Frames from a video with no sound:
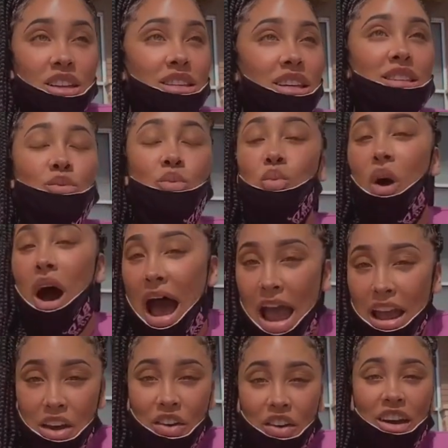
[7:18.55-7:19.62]
Just
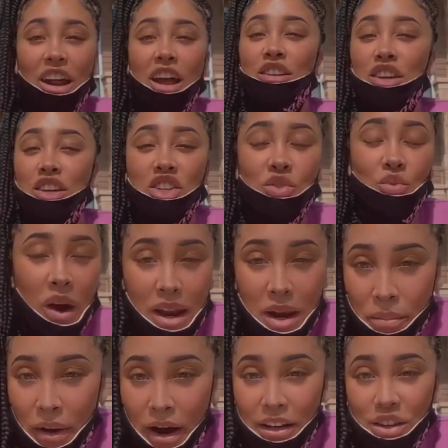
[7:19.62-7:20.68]
wire it. Just went
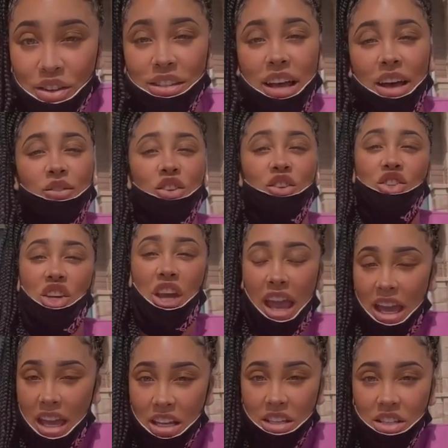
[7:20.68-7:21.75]
upon yourself to
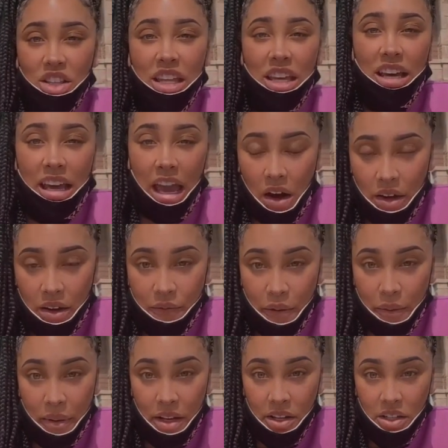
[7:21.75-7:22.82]
change the account
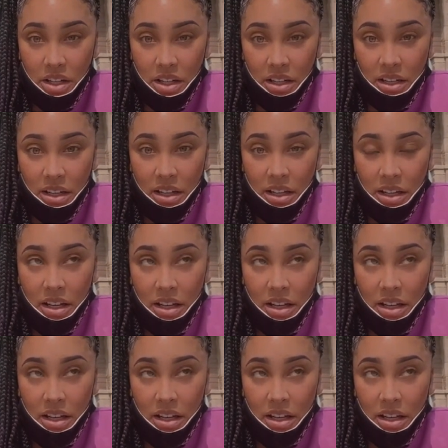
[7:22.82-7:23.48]
information.